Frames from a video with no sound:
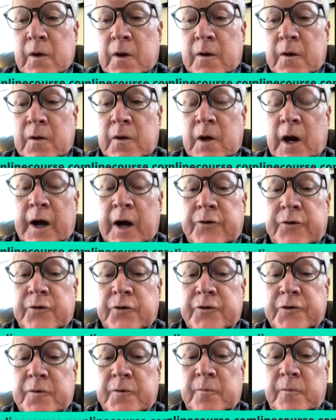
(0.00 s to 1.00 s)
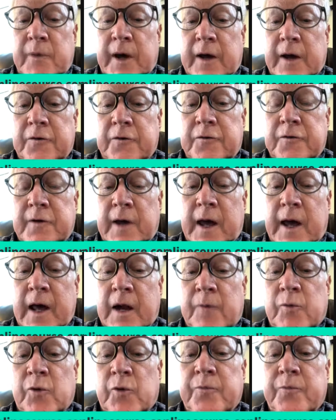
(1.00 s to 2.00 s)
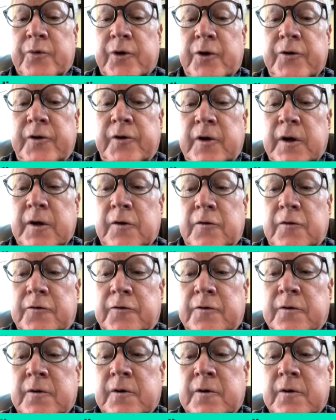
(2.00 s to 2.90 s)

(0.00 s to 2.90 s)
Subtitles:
Nitrogen-based animal proteins,